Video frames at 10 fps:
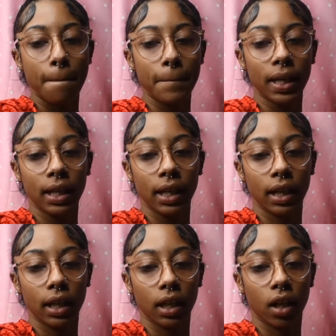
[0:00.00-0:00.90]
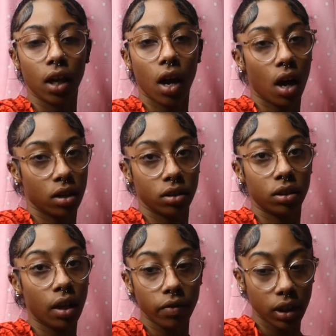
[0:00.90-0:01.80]
But I
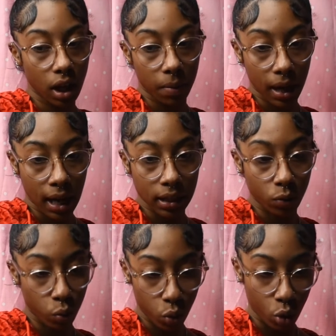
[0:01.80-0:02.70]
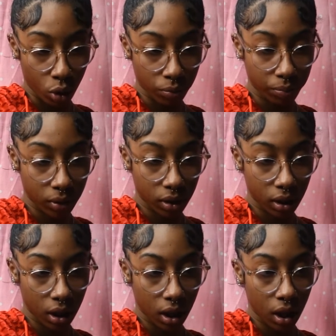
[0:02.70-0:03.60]
definitely got my ass whooped.
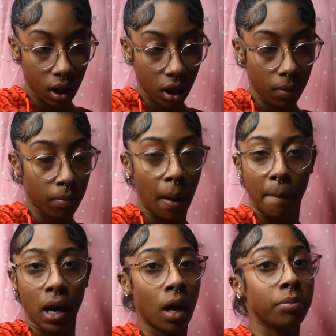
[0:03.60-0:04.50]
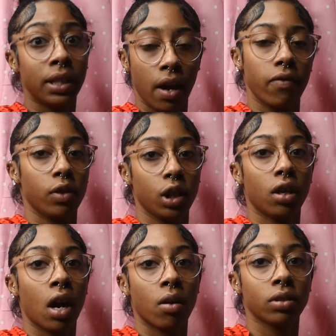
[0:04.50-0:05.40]
My mom definitely
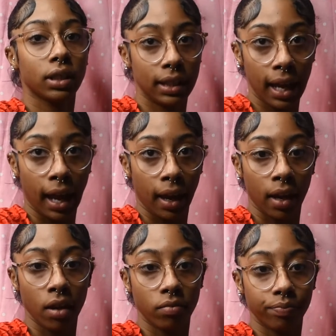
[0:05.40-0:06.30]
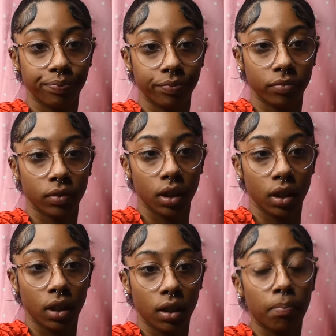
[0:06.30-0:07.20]
thought I was gay.
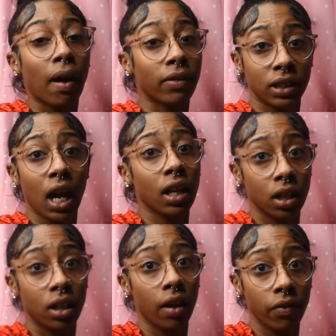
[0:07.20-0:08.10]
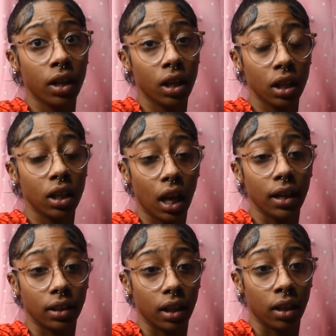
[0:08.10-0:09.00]
My vagina definitely
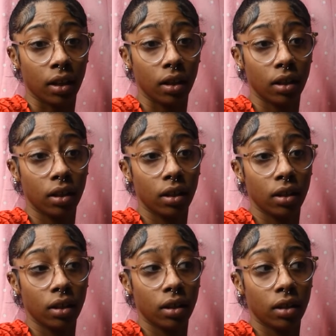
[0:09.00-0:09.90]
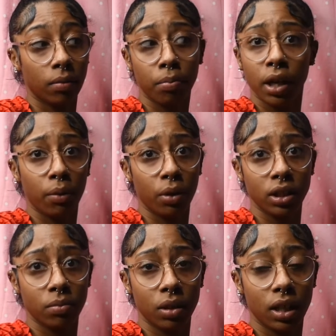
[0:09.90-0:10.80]
liked it. But it
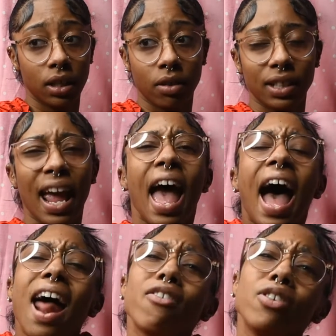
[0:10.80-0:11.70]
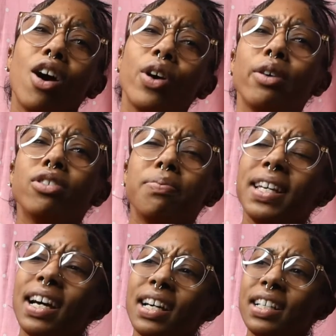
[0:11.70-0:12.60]
wasn't because I was gay. I don't know. It was
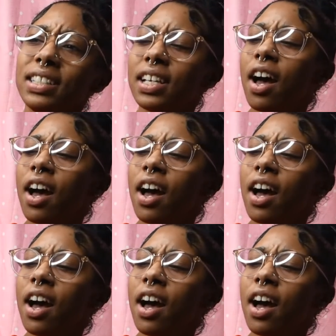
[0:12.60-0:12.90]
because...